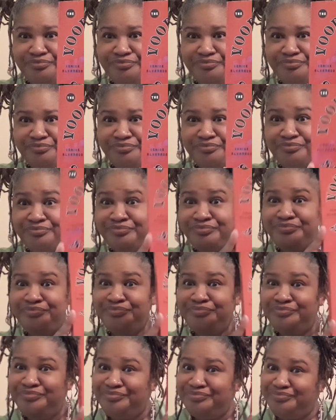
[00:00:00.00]

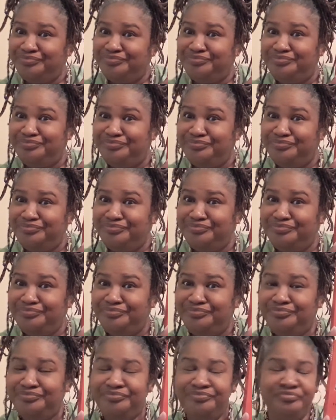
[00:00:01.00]

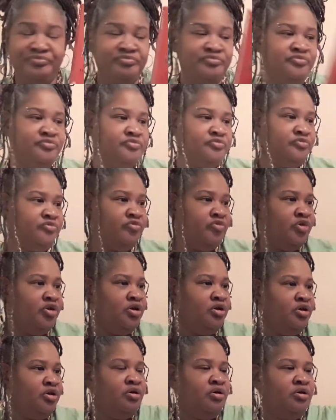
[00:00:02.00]
[no speech]